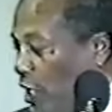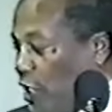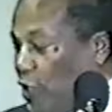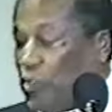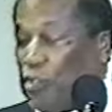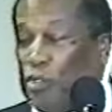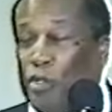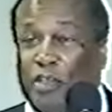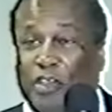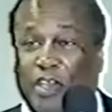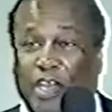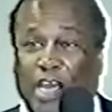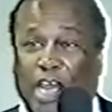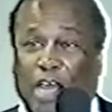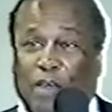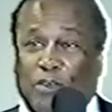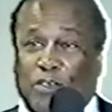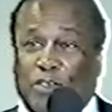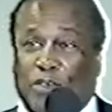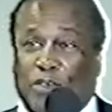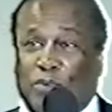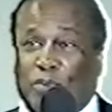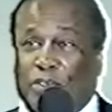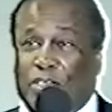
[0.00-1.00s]
to make sure that I
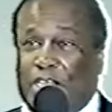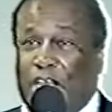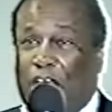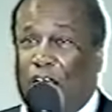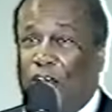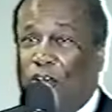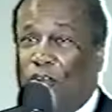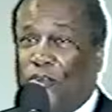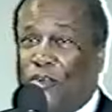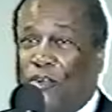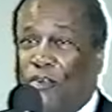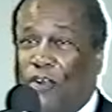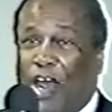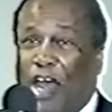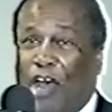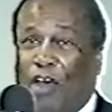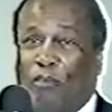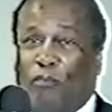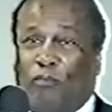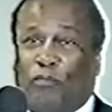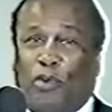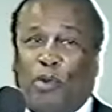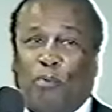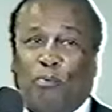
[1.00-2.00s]
was on sound
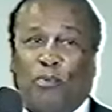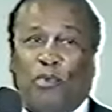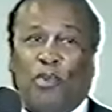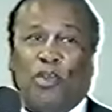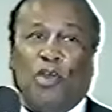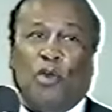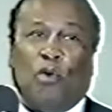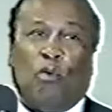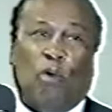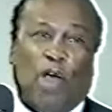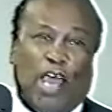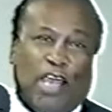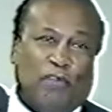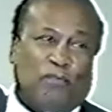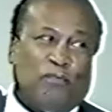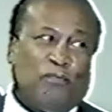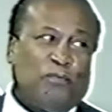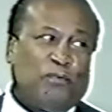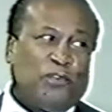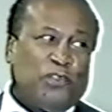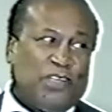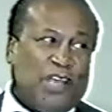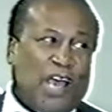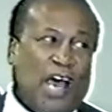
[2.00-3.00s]
ground from white
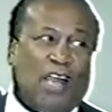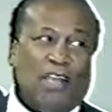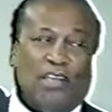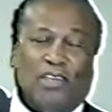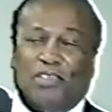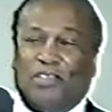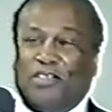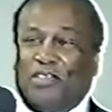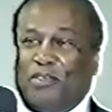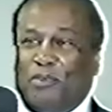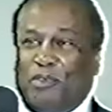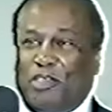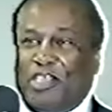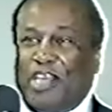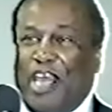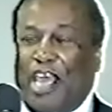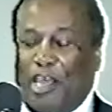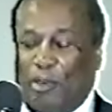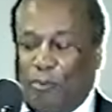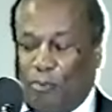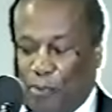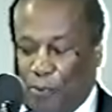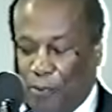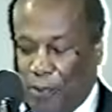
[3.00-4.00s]
scholars'
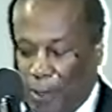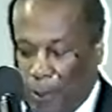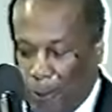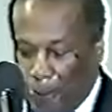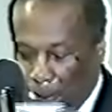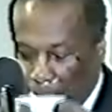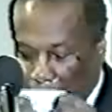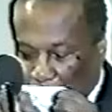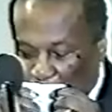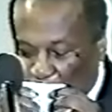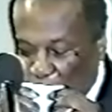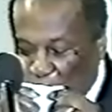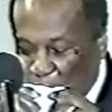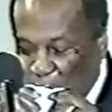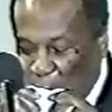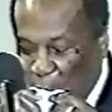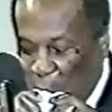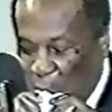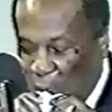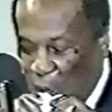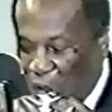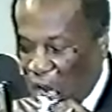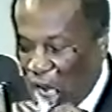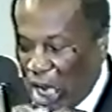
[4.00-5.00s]
standpoint,
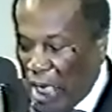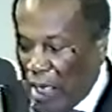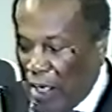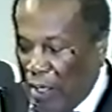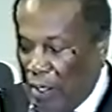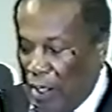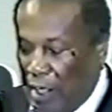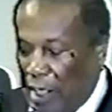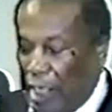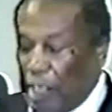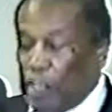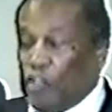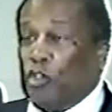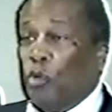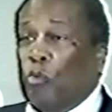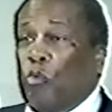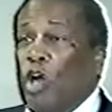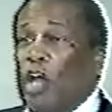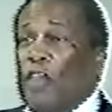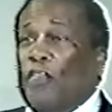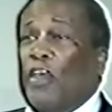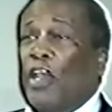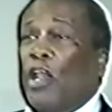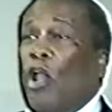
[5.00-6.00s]
is the
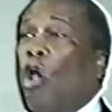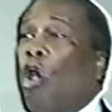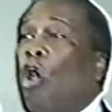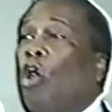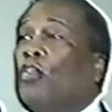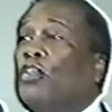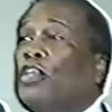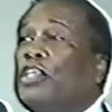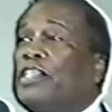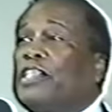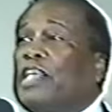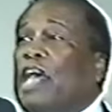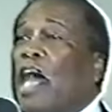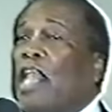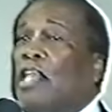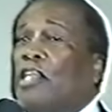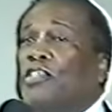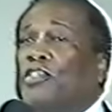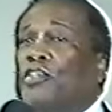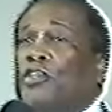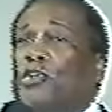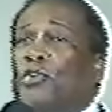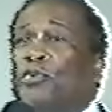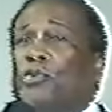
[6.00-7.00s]
one that all the
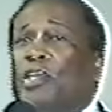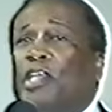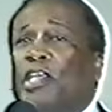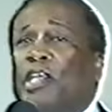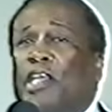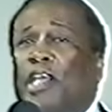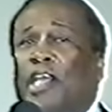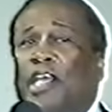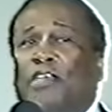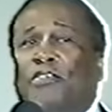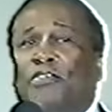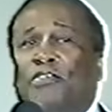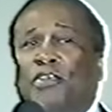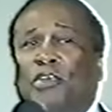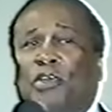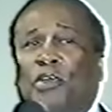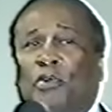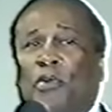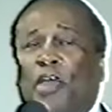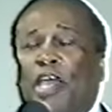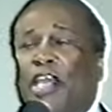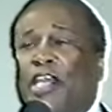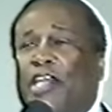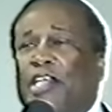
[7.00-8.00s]
scholars agree is the
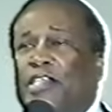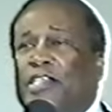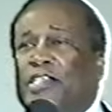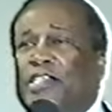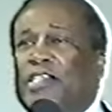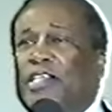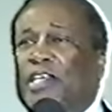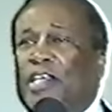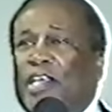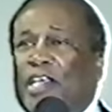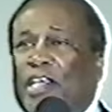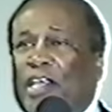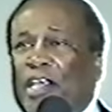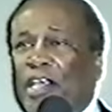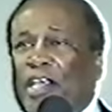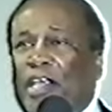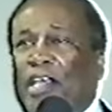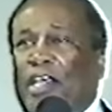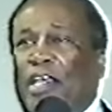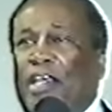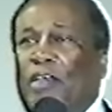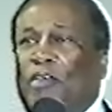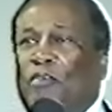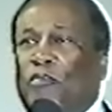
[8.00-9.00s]
greatest
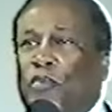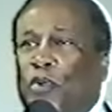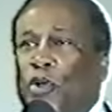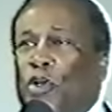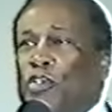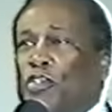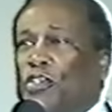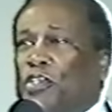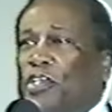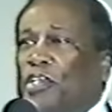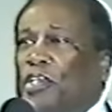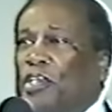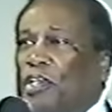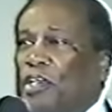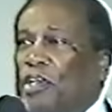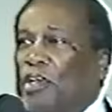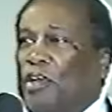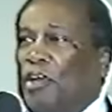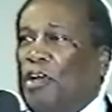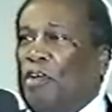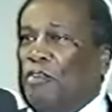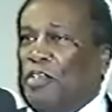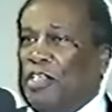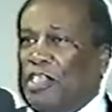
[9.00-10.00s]
version
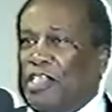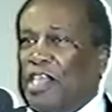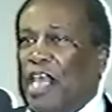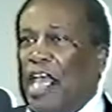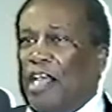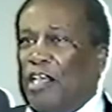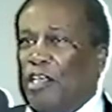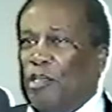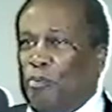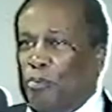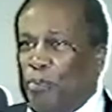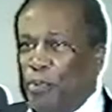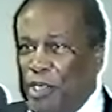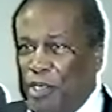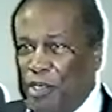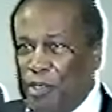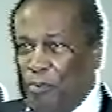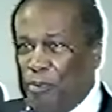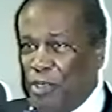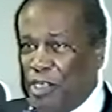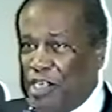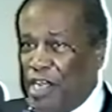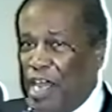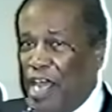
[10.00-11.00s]
of
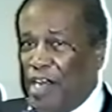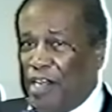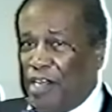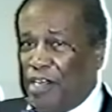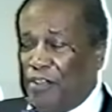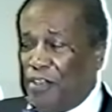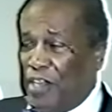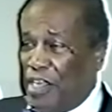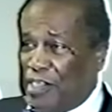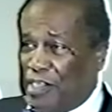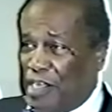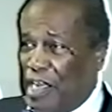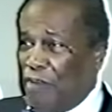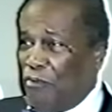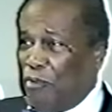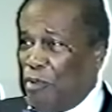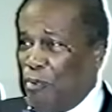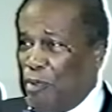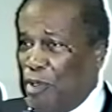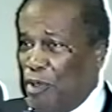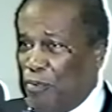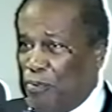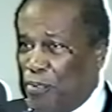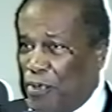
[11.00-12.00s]
Encyclopedia Britannica that's ever
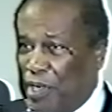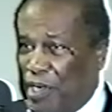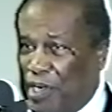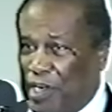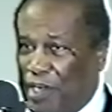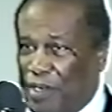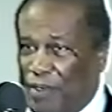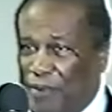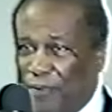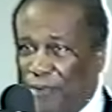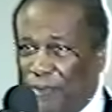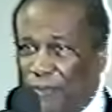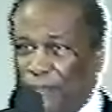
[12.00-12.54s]
been printed.